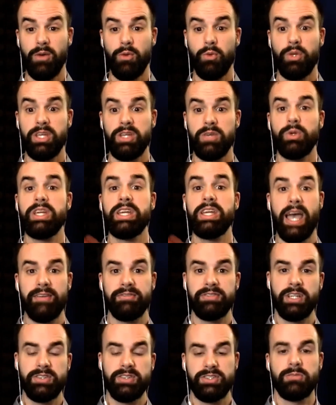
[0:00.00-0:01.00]
We
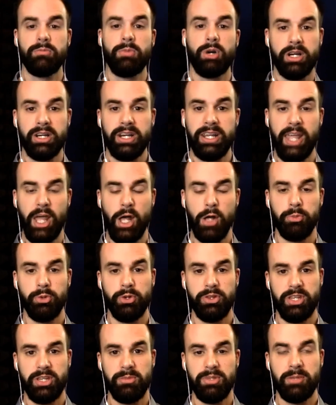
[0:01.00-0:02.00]
have done some marketing help
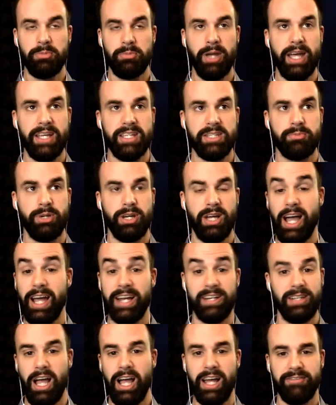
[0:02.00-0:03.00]
with him in the past, but
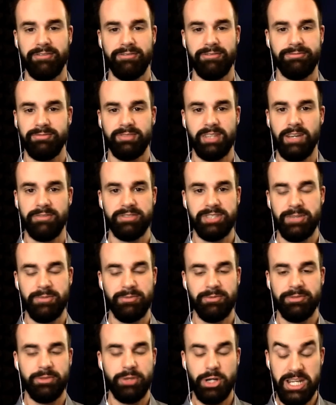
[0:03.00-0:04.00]
I've loved him
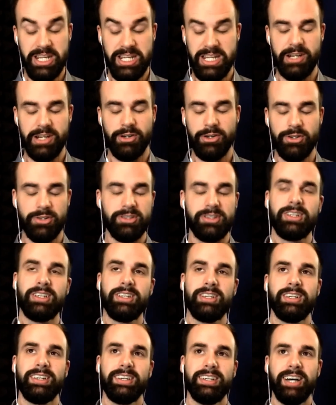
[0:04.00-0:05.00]
for years.
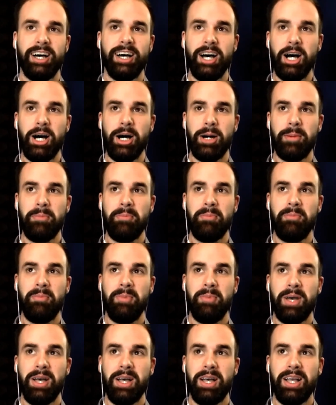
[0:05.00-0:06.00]
Mm-hmm.
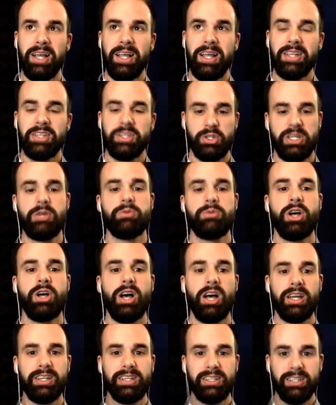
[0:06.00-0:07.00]
So he was
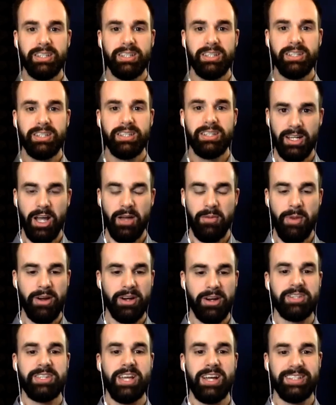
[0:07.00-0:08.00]
on
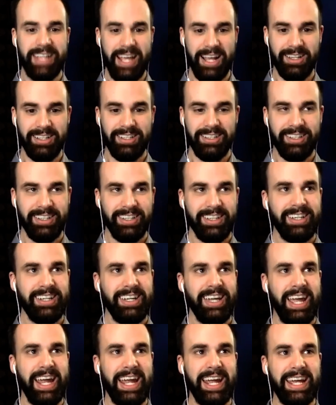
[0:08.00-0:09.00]
America's Got Talent,
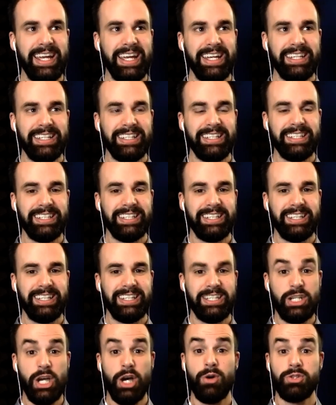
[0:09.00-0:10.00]
and
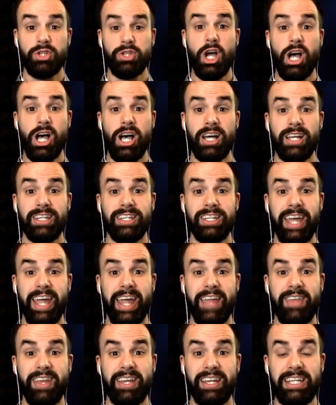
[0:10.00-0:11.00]
he goes on,
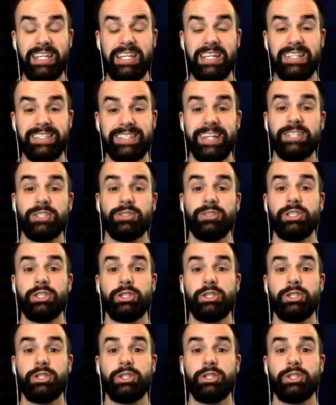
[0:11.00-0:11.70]
and then he intentionally